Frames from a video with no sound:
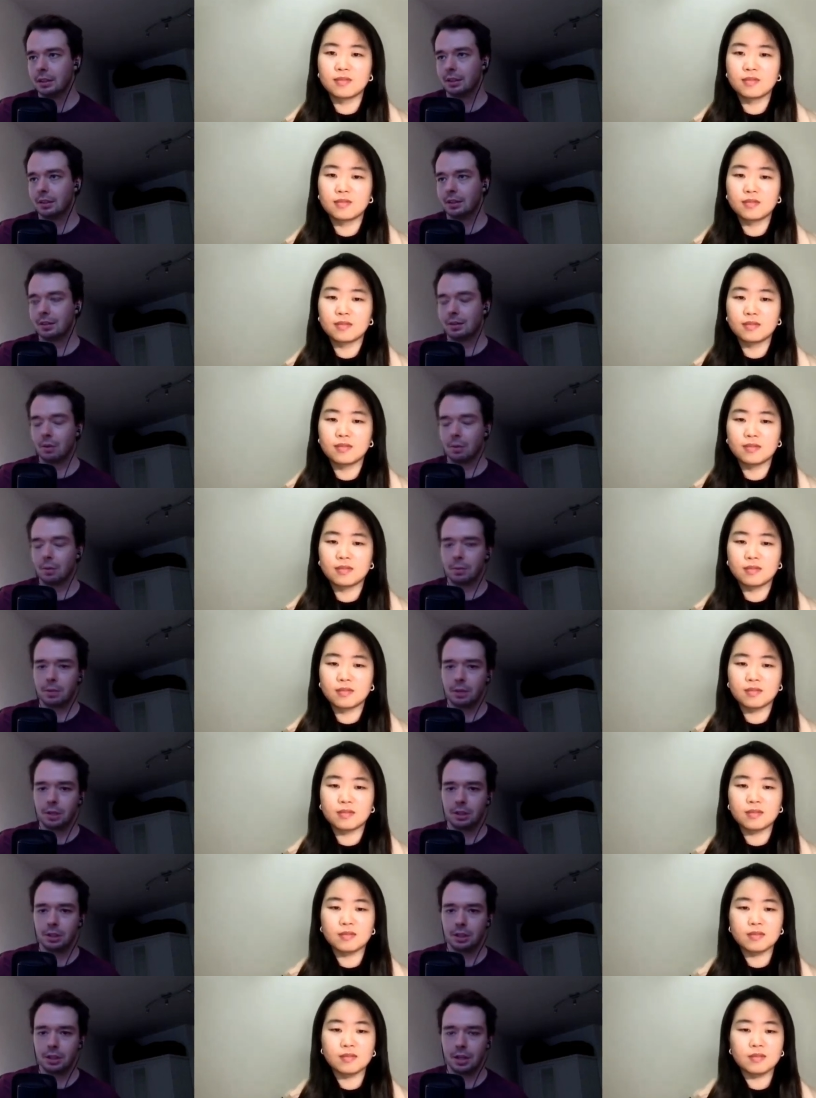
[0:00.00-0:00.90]
Speaker 1: the
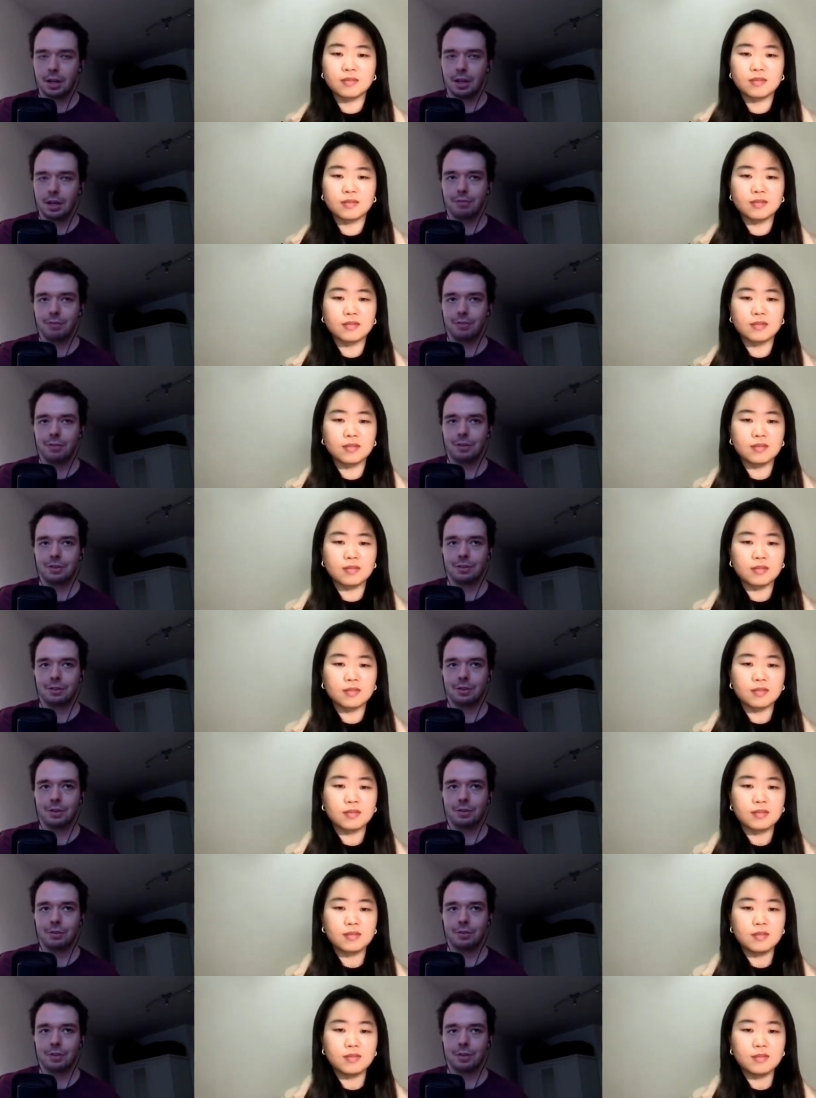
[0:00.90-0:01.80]
operational effort
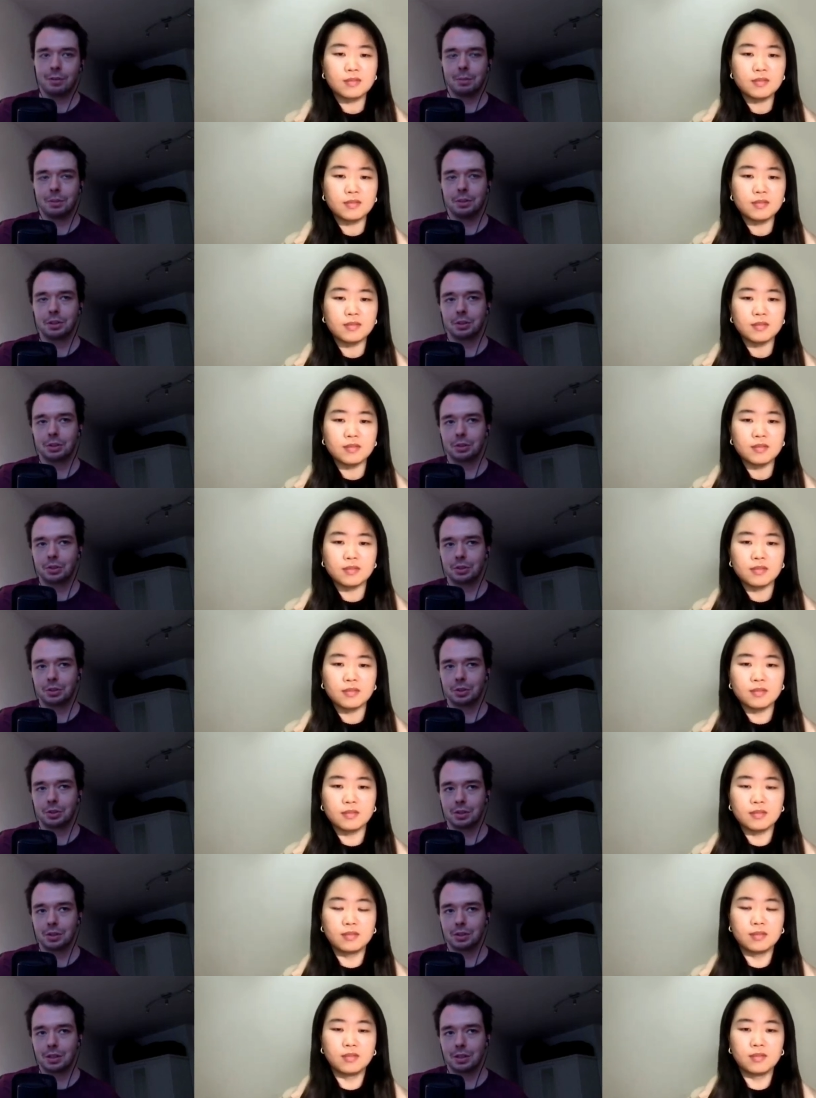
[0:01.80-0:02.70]
of admission
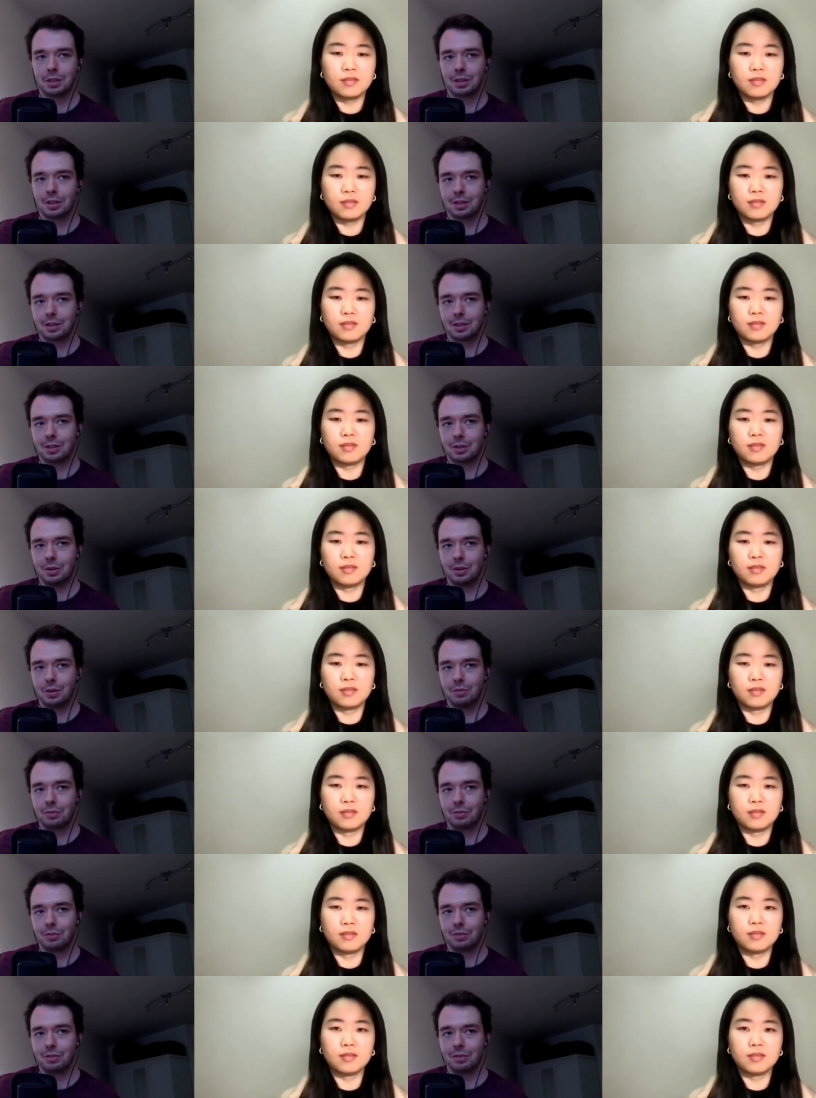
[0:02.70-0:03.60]
controllers i think is
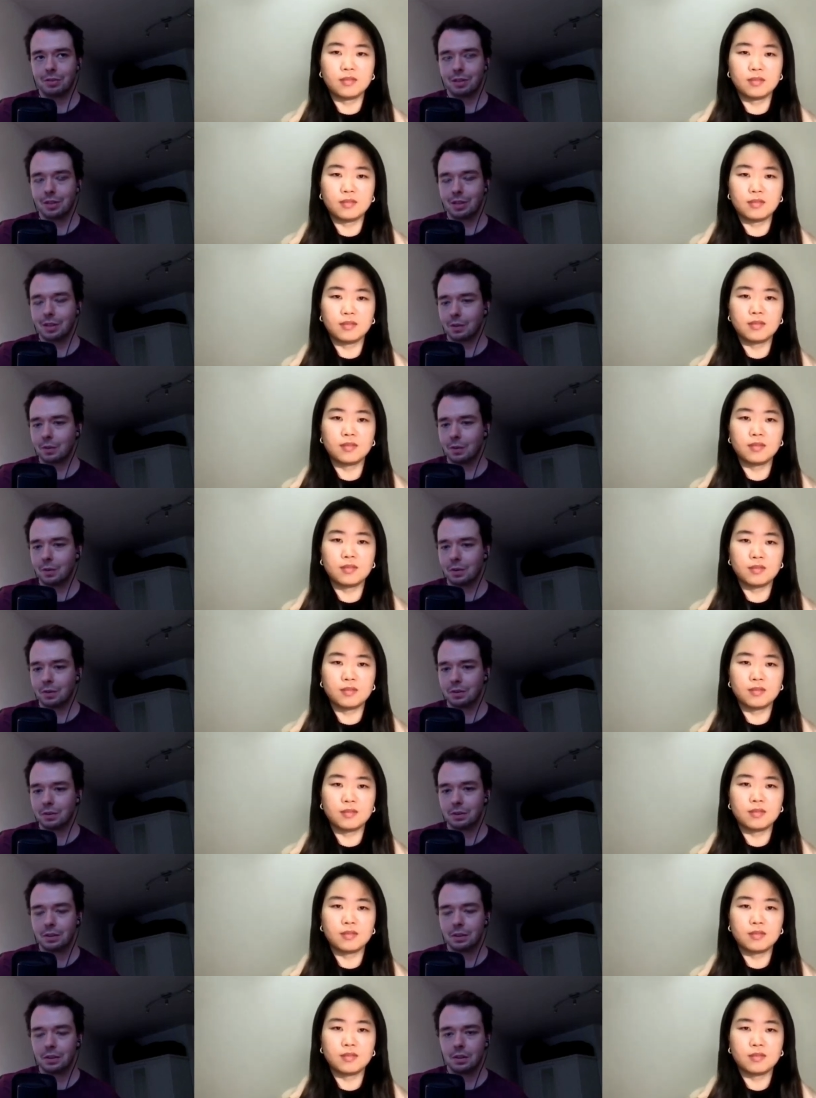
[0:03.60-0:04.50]
often ignored
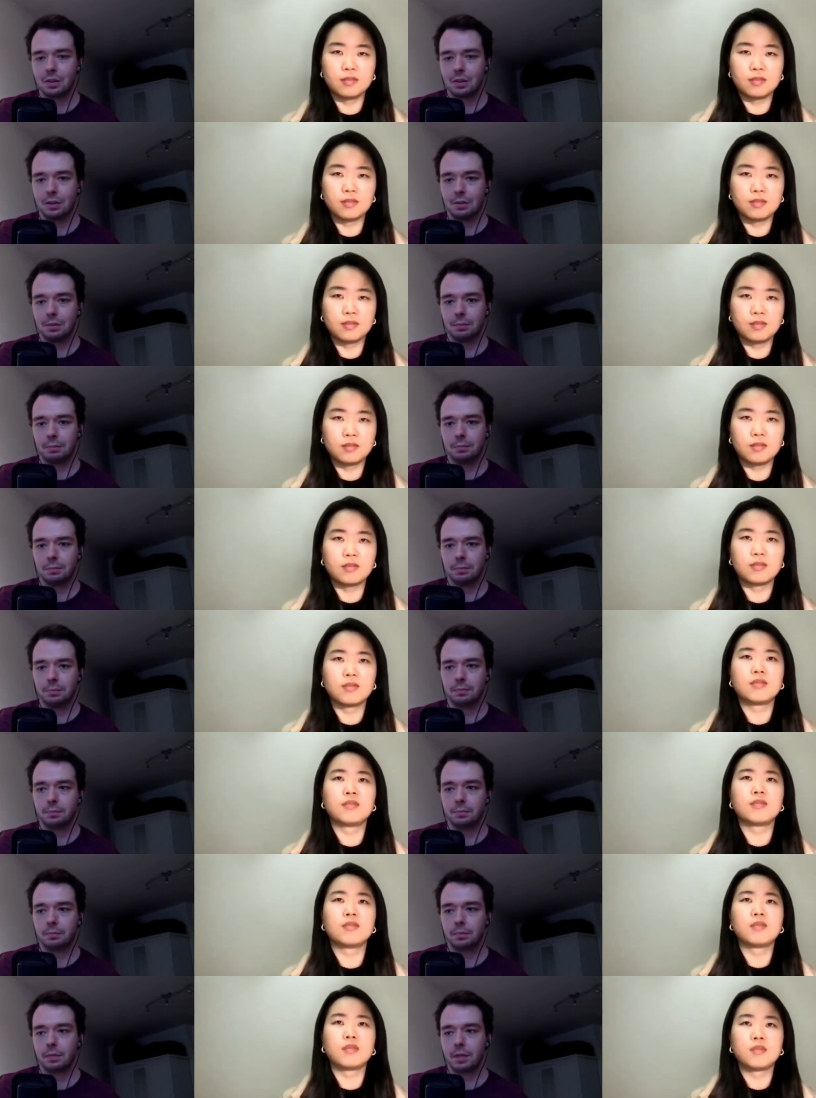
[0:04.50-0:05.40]
um
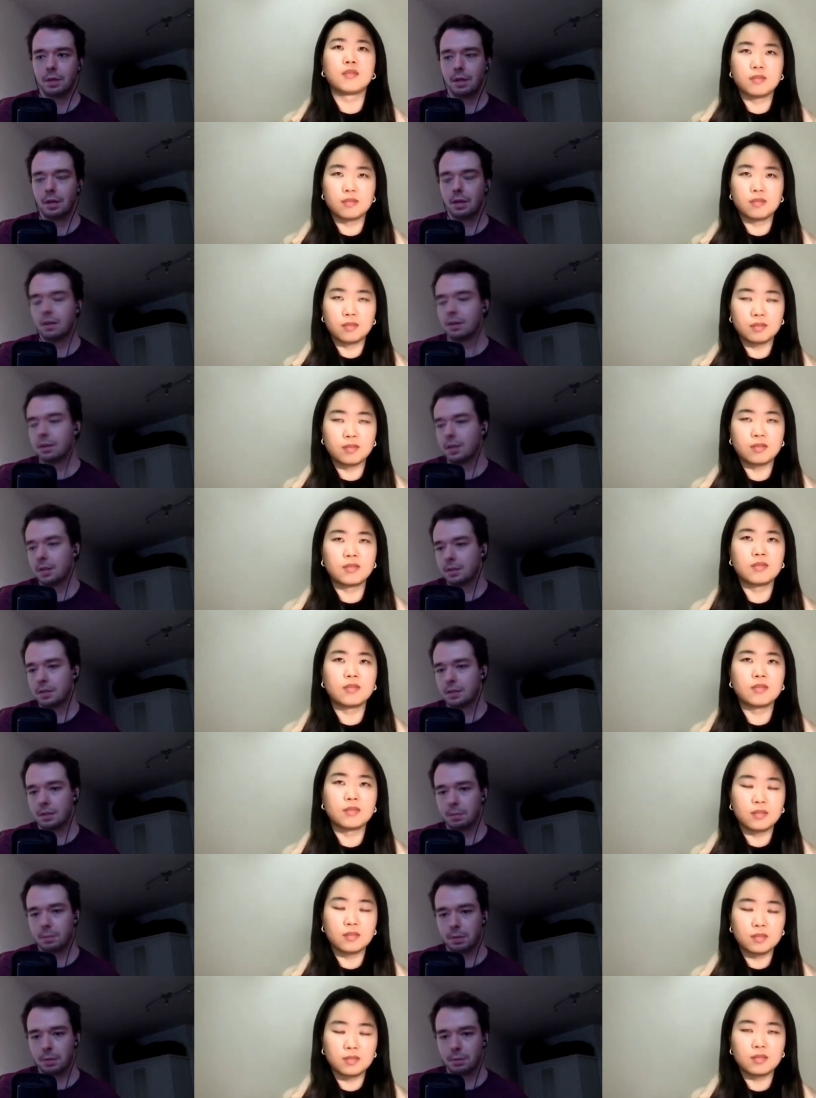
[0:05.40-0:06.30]
and, and that's
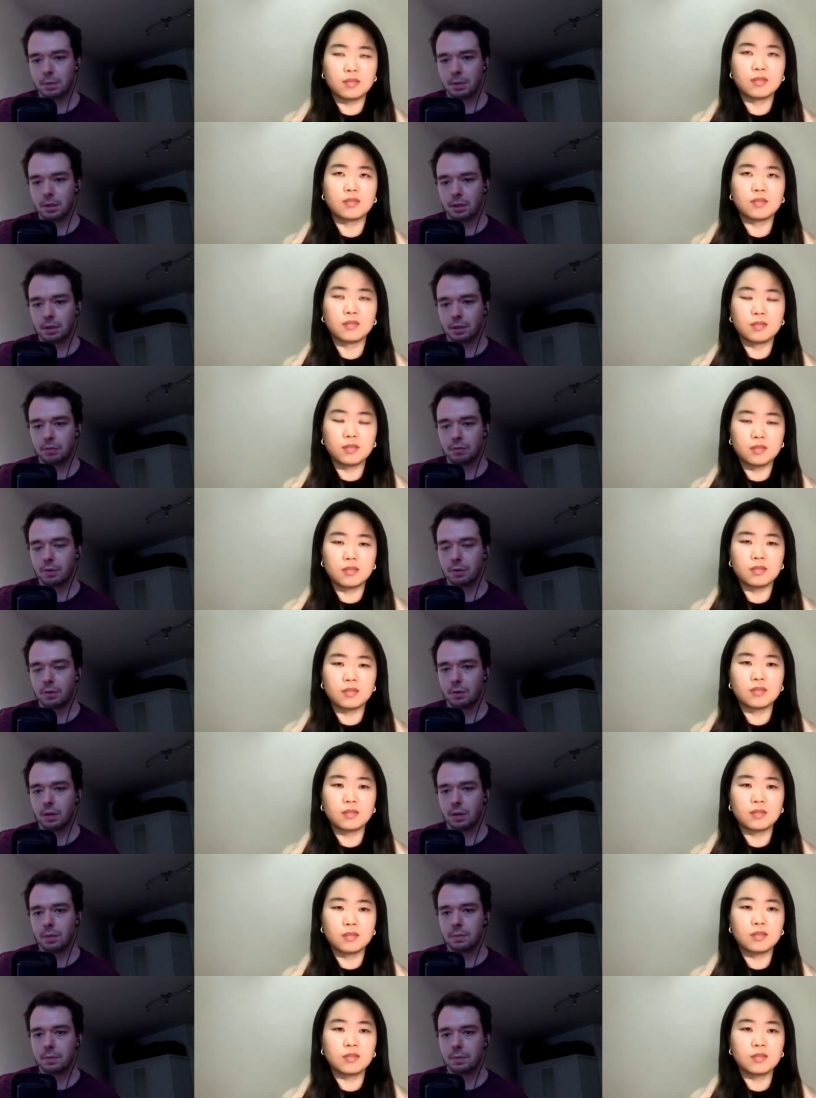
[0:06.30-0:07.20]
something where kubernetes helps